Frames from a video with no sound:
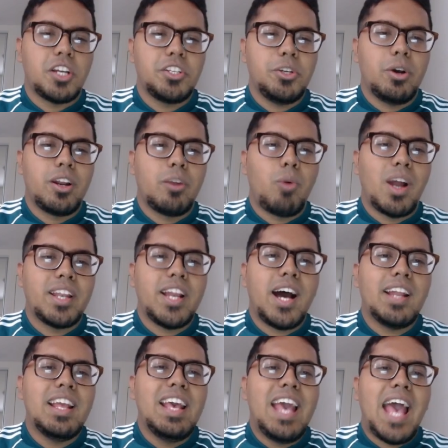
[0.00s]
on you and
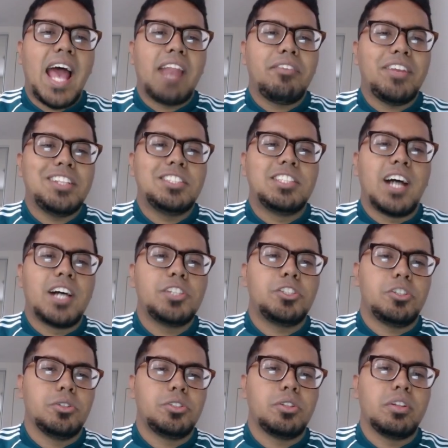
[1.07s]
whatnot. And if he does
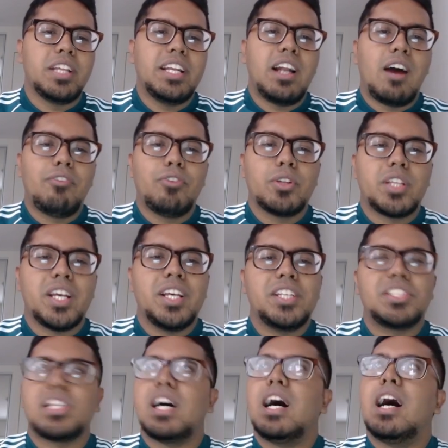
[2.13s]
choose to lead off with
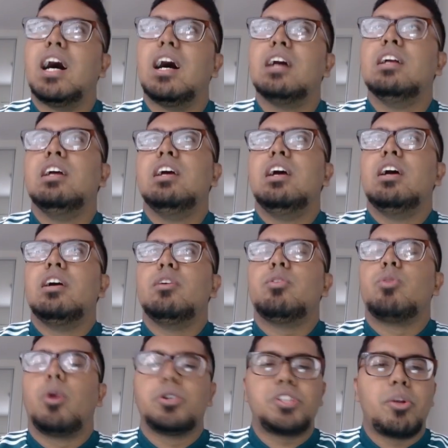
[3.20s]
his
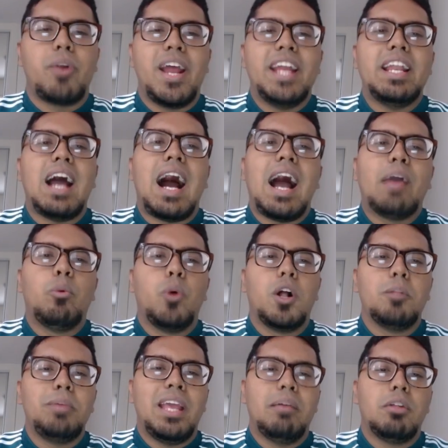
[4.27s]
Roserade, I
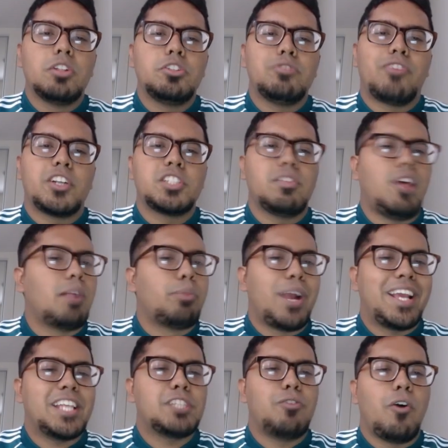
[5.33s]
will be able to first of all
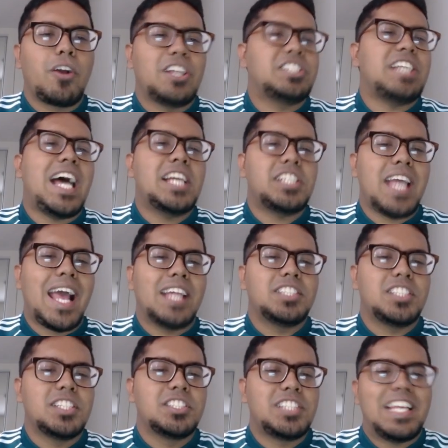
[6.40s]
break his Focus Sash, and
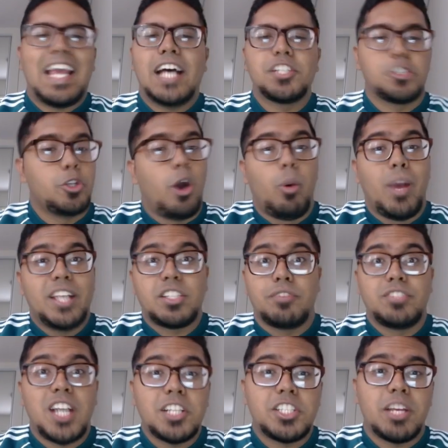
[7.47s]
since he has no ways of
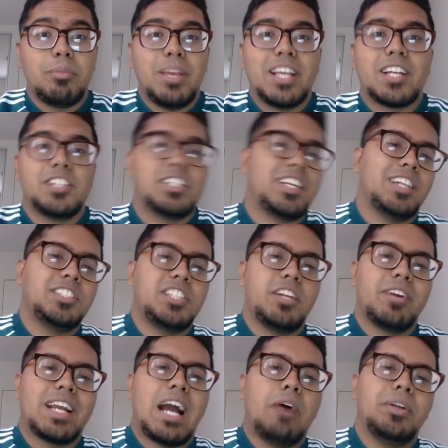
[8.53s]
touching me,
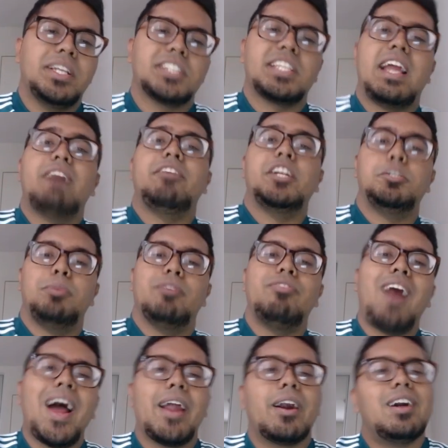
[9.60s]
considering how he doesn't have HP
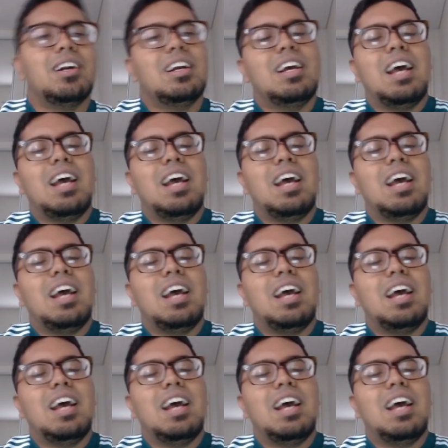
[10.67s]
Fire,